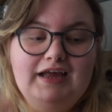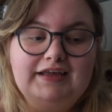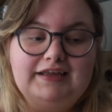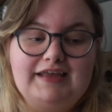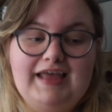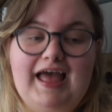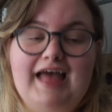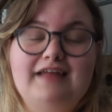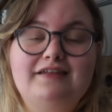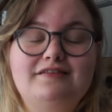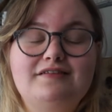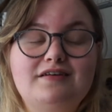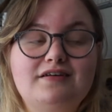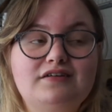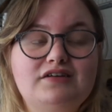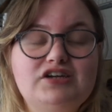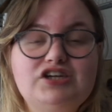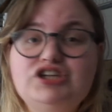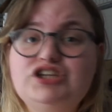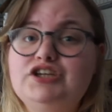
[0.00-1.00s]
Yet,
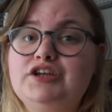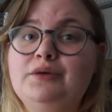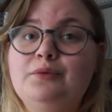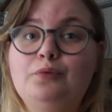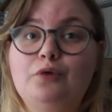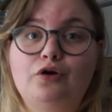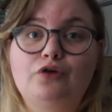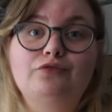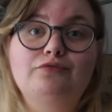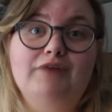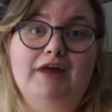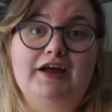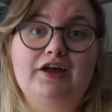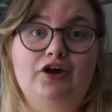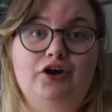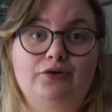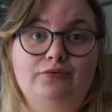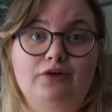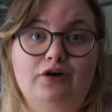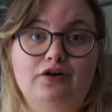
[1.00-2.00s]
she won't right
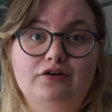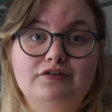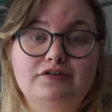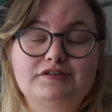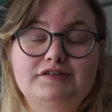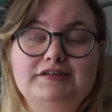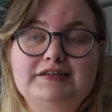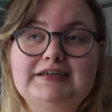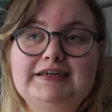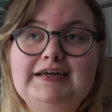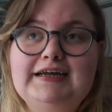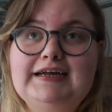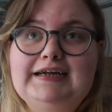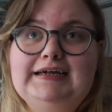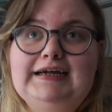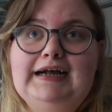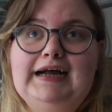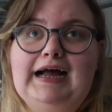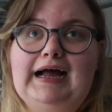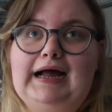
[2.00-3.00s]
her wrongs.
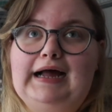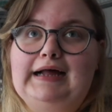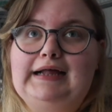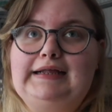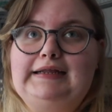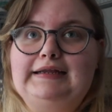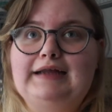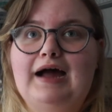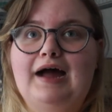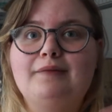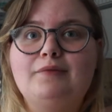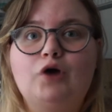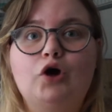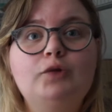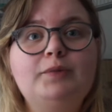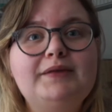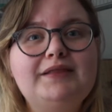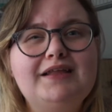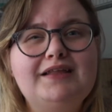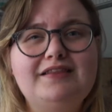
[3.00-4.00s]
And I'm
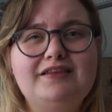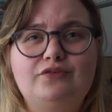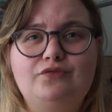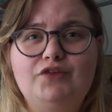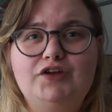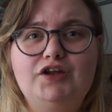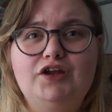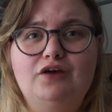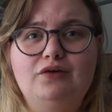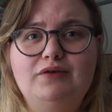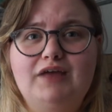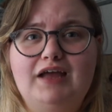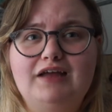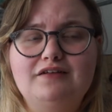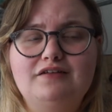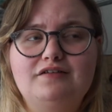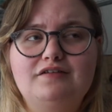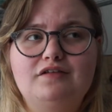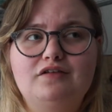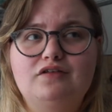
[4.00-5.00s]
hoping that this video
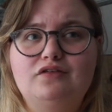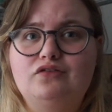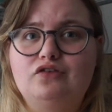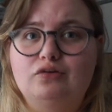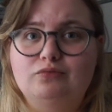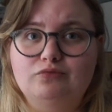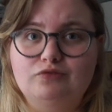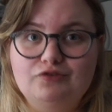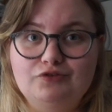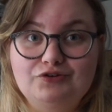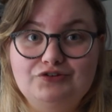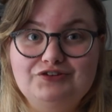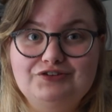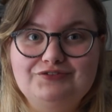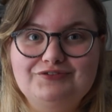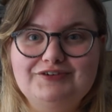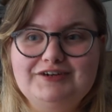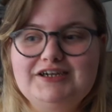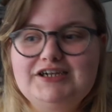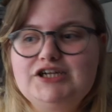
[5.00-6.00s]
gets some sort
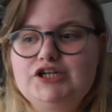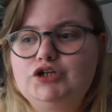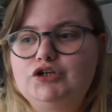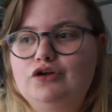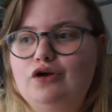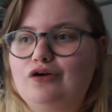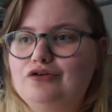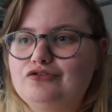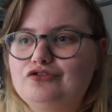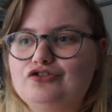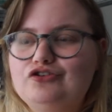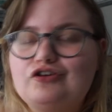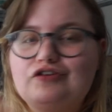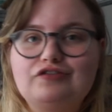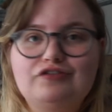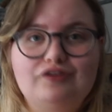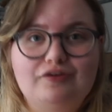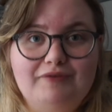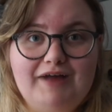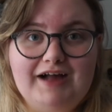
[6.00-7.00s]
of reach, not
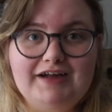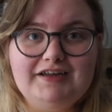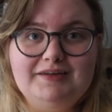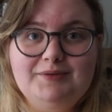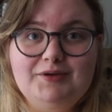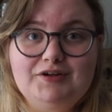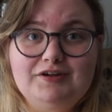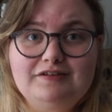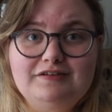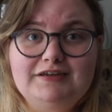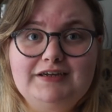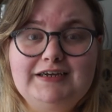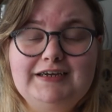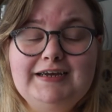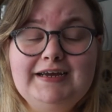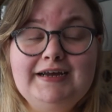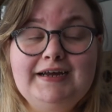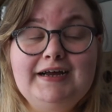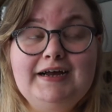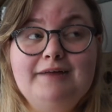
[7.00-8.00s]
just the rat community,
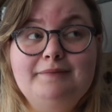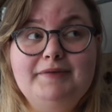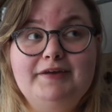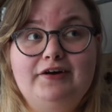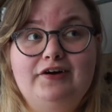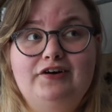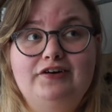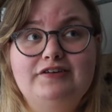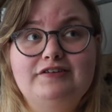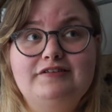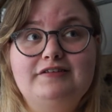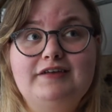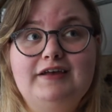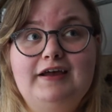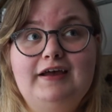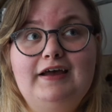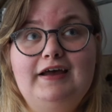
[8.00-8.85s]
because